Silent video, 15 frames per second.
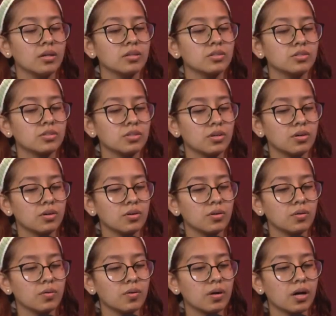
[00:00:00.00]

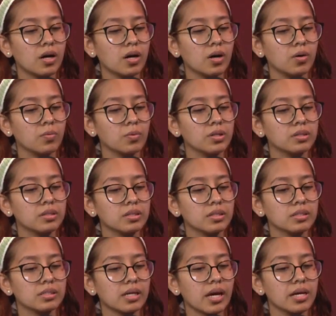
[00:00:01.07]
So uh, with the
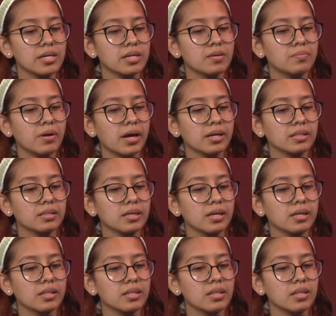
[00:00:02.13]
anxiety back
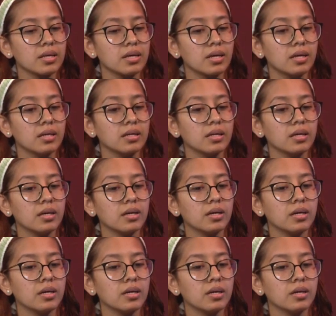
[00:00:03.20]
then, mm-hmm.
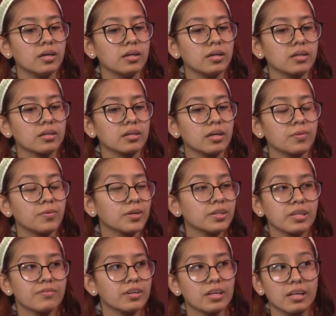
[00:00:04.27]
it it
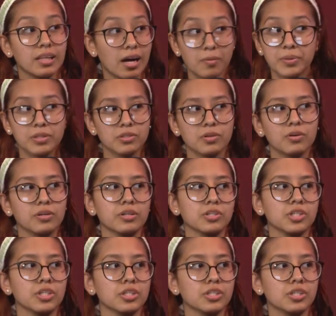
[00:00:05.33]
wouldn't even allow me to go to
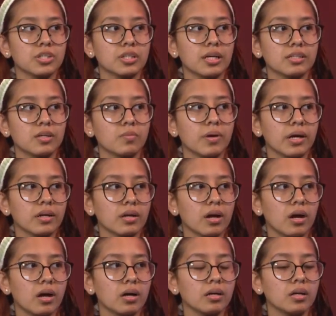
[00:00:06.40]
church. That's how bad it
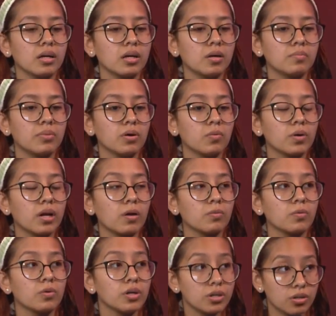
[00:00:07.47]
got. But wow. when I
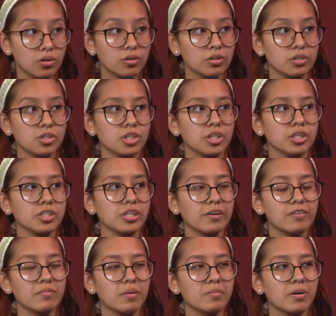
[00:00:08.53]
would go to church, I
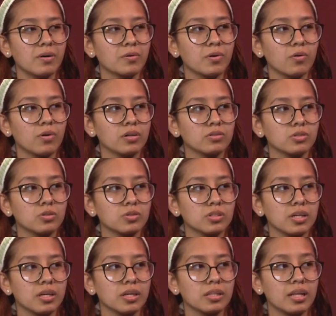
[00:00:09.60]
remember I would go on
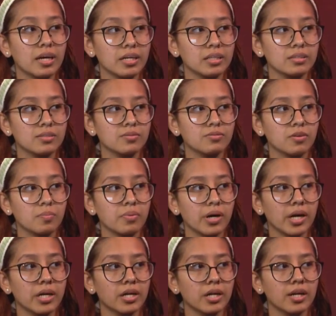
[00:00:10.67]
Tuesday nights for
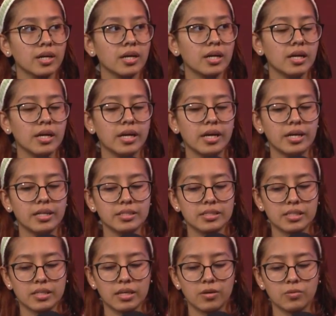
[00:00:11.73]
prayer, and
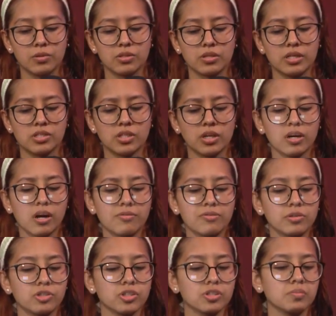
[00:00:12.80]
it was it started off
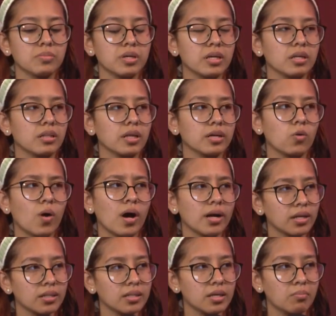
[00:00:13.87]
with just me like
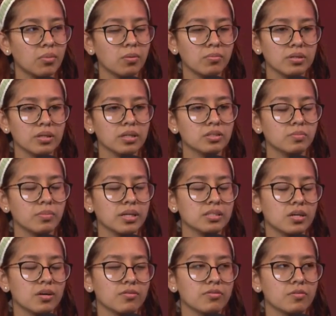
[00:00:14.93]
quietly mumbling to
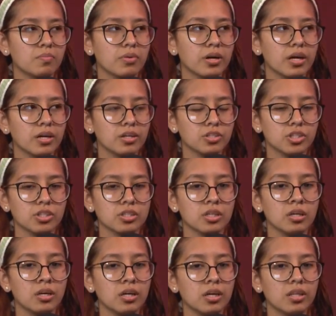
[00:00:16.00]
myself in prayer, just
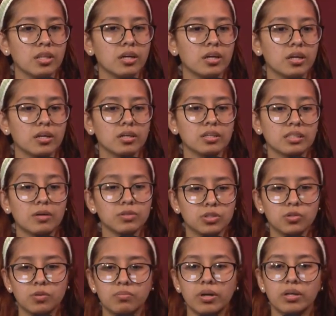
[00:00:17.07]
there, because I was
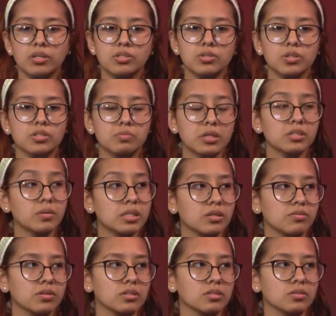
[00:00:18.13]
too embarrassed to express
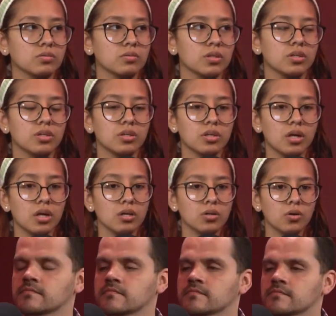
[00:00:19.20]
myself. Because when you're
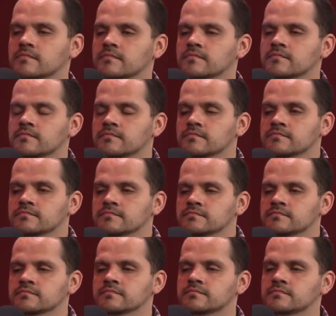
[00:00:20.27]
going through that
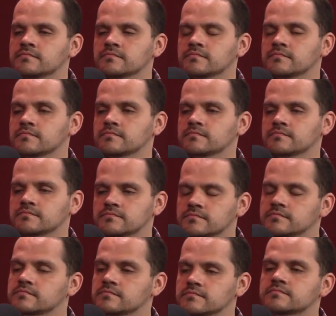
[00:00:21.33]
really harsh,
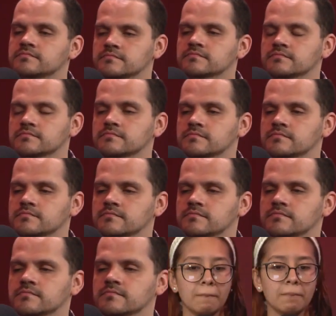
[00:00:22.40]
um, dark pit,
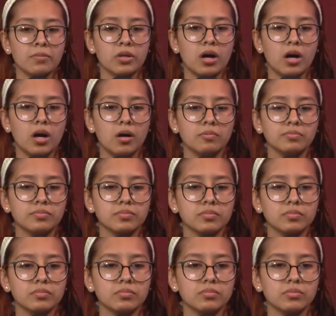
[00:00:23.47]
um,
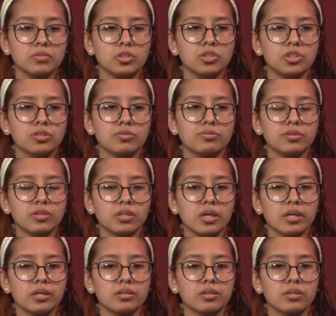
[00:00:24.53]
you just feel
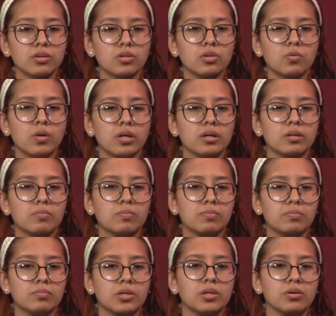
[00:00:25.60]
like you know you don't want
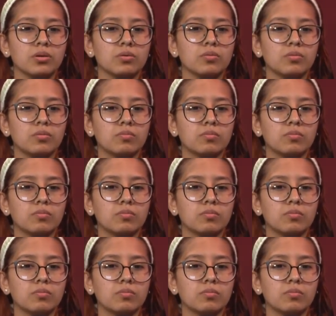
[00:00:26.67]
to you know